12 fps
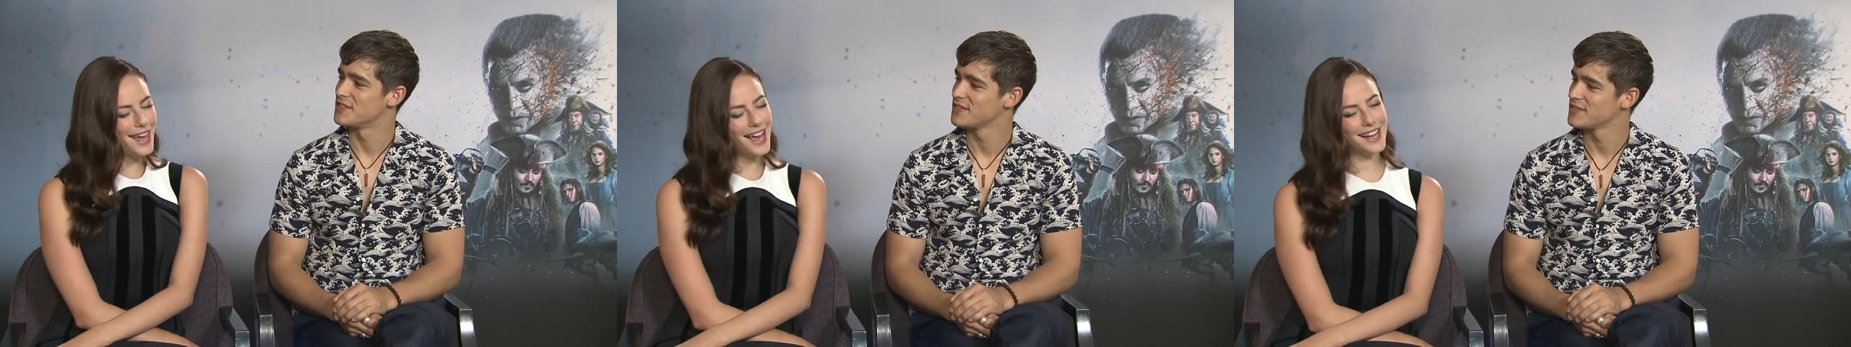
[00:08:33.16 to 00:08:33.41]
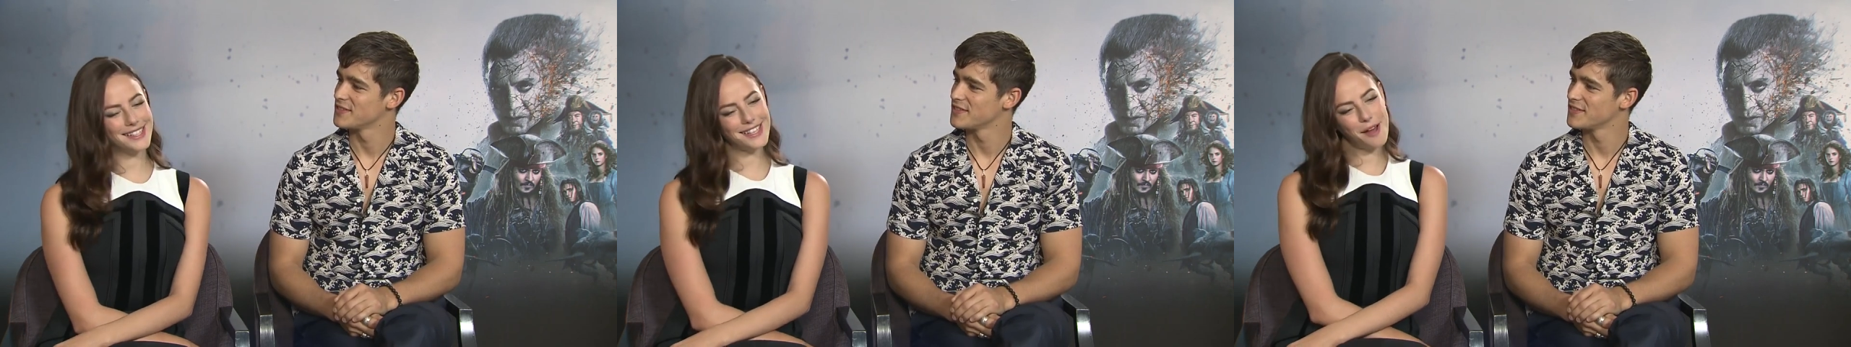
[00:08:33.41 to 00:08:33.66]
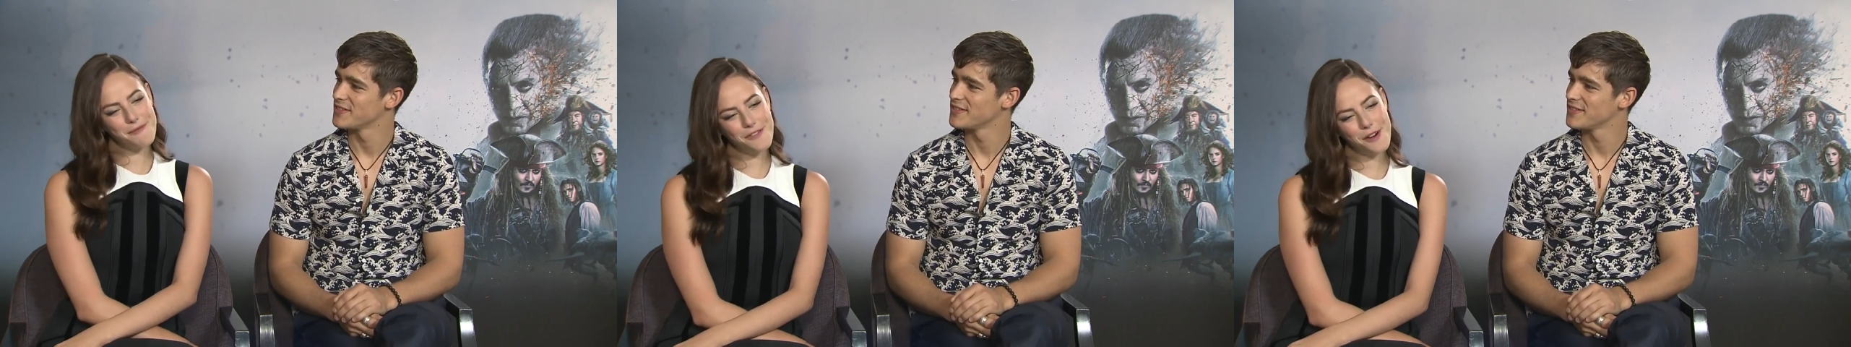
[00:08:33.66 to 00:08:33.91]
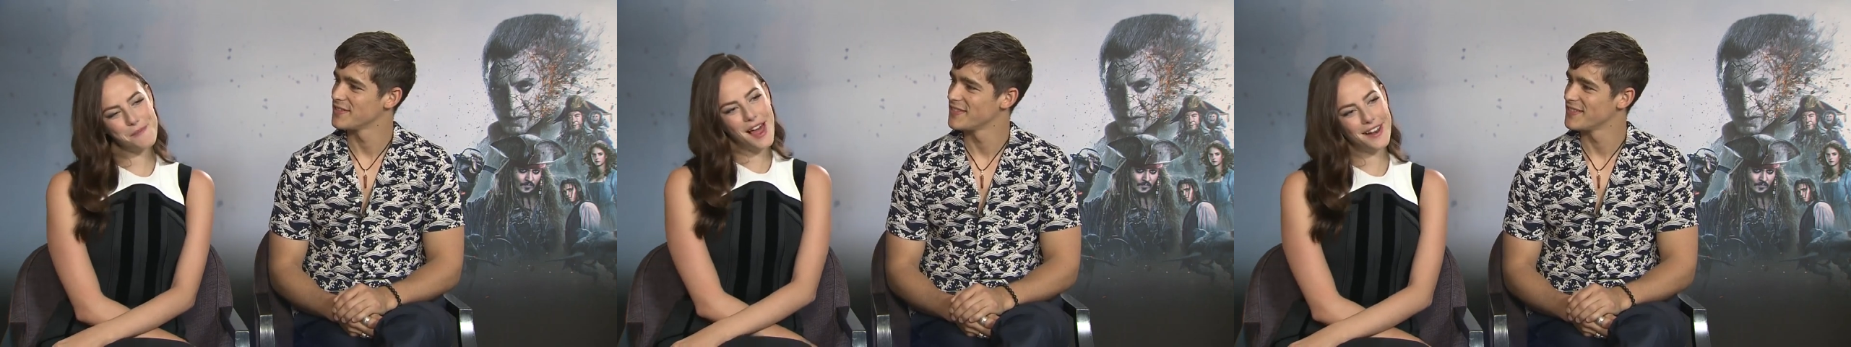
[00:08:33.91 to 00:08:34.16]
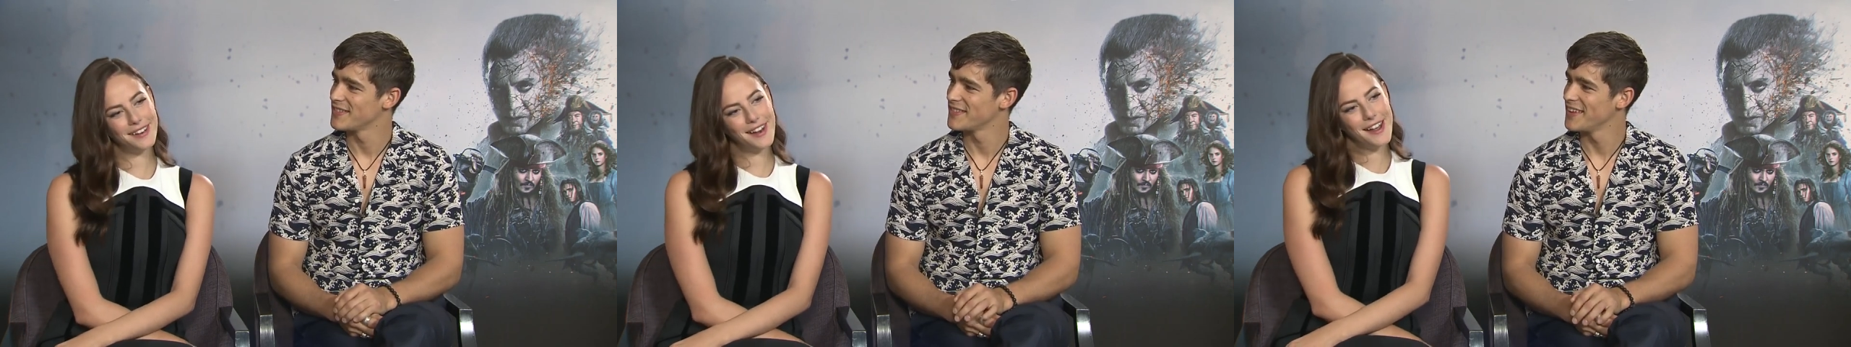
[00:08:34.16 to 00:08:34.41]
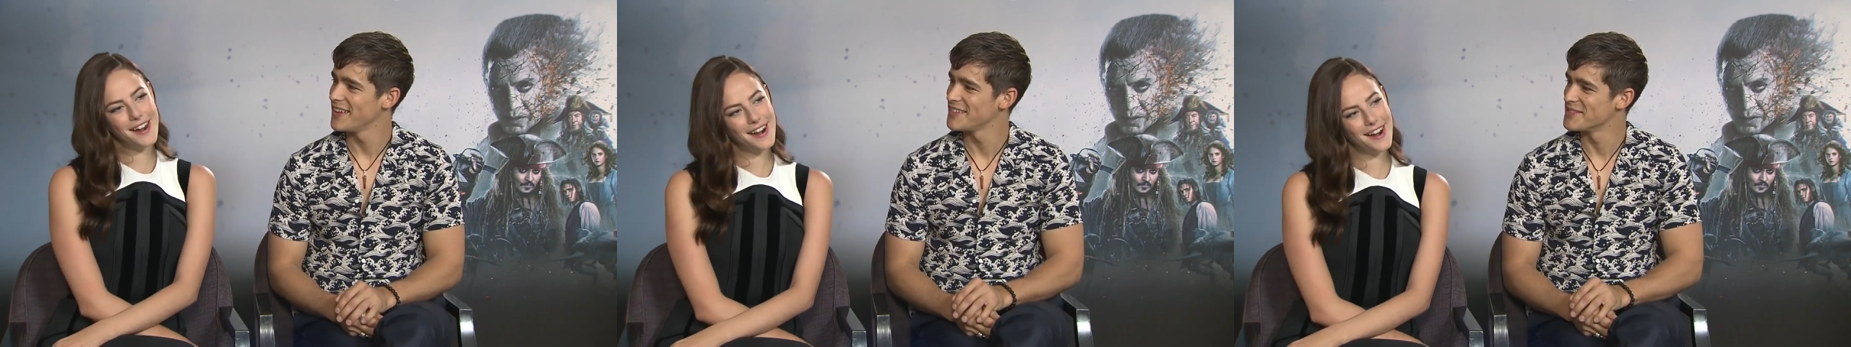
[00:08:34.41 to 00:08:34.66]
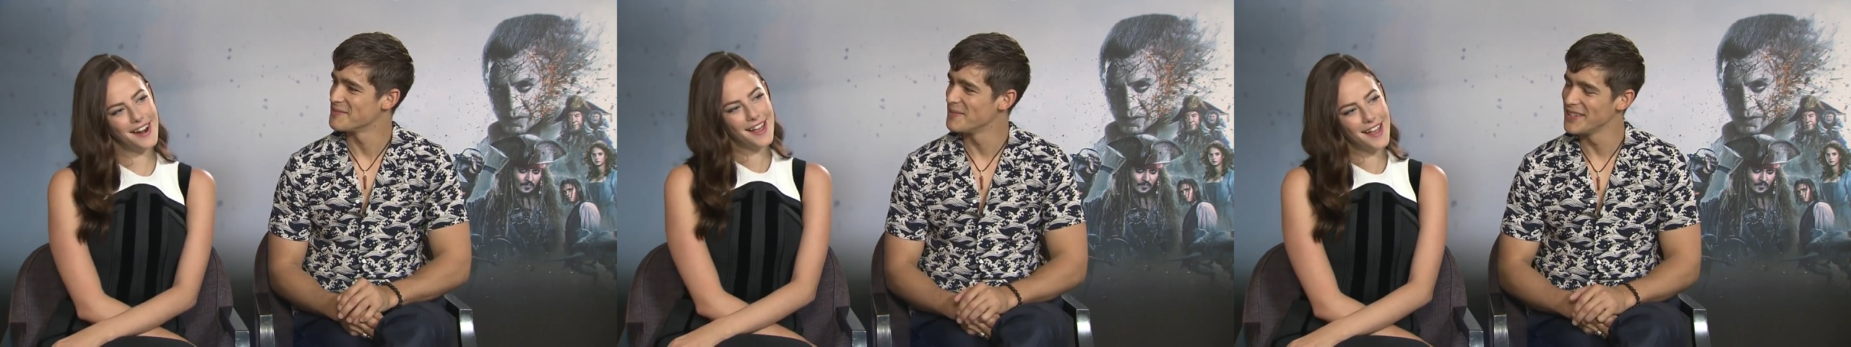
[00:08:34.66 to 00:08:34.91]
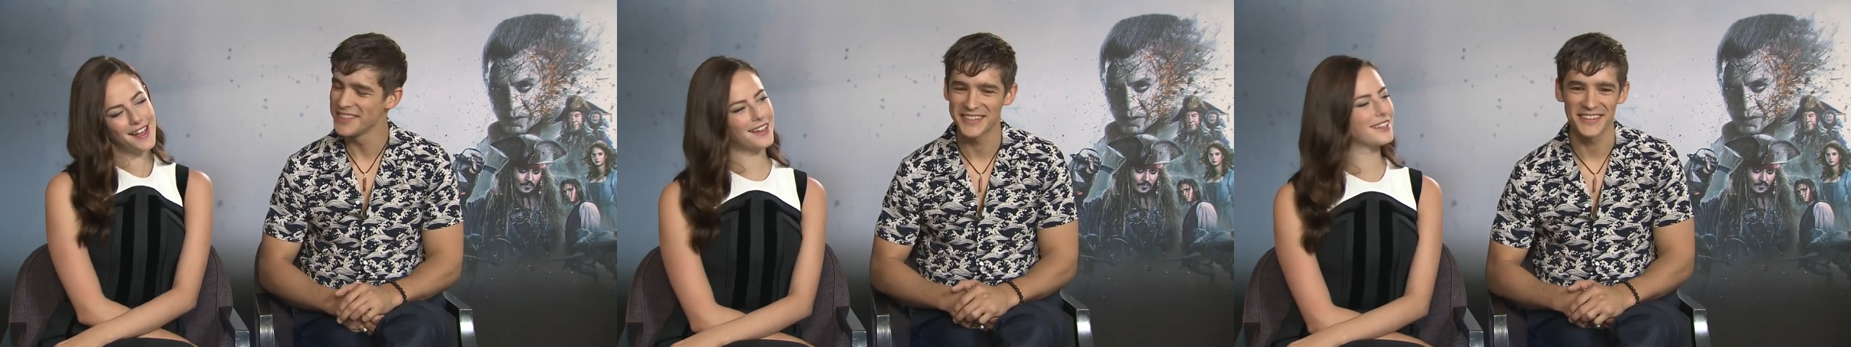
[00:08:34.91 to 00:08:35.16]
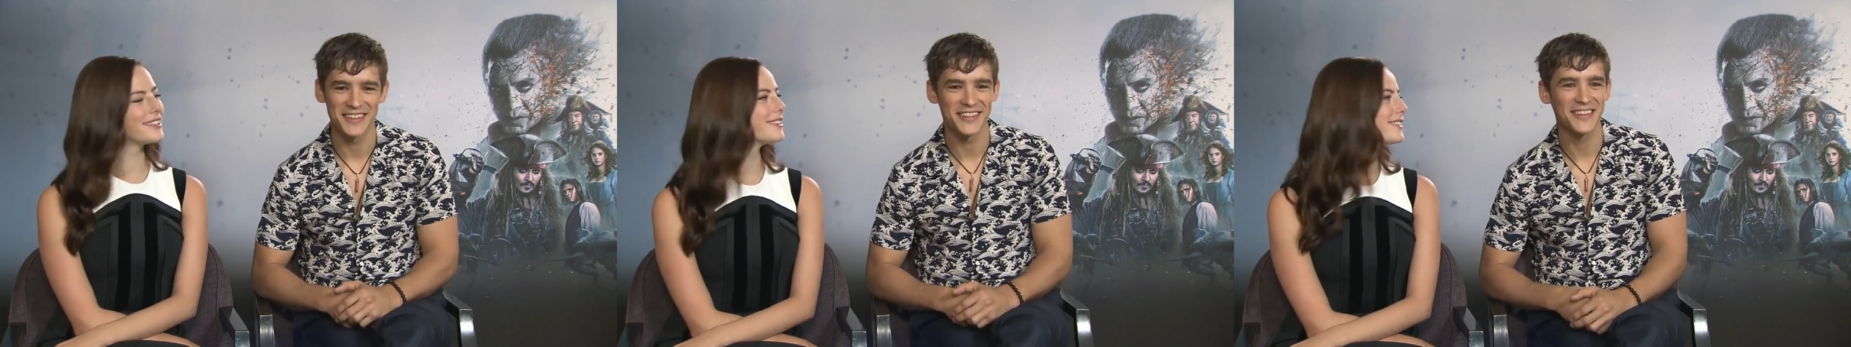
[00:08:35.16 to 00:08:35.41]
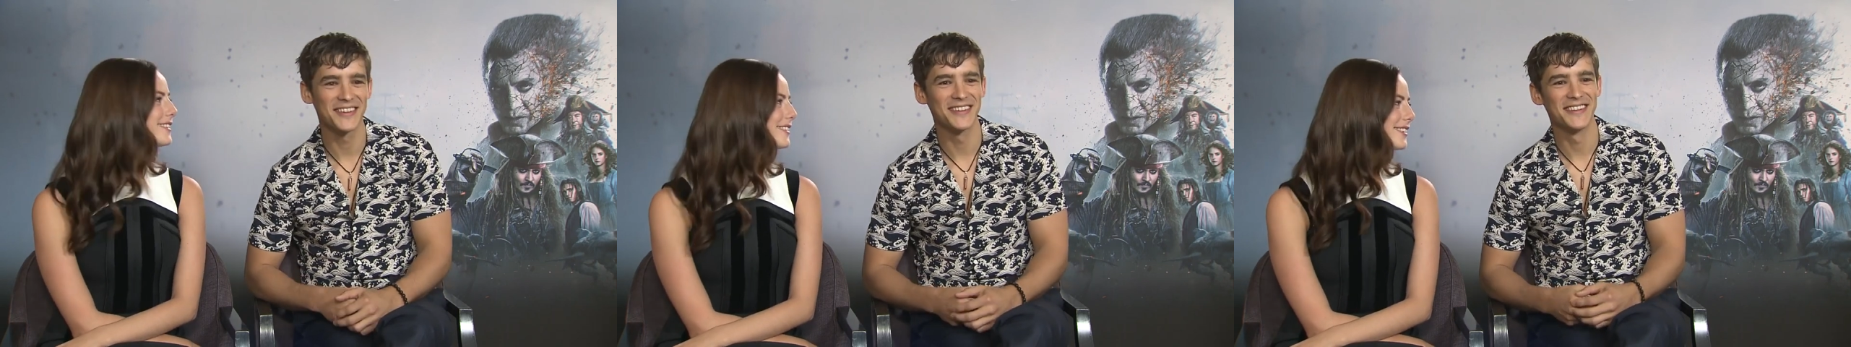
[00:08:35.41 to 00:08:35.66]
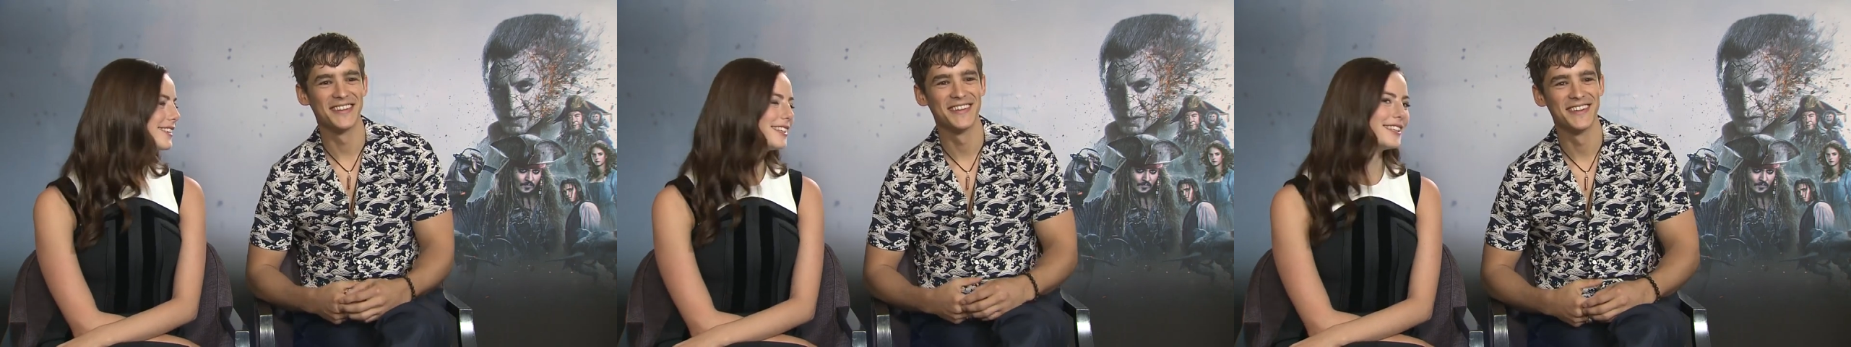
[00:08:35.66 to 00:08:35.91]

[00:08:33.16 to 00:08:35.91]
Speaker 1: Yeah, come from that. That's amazing, girl.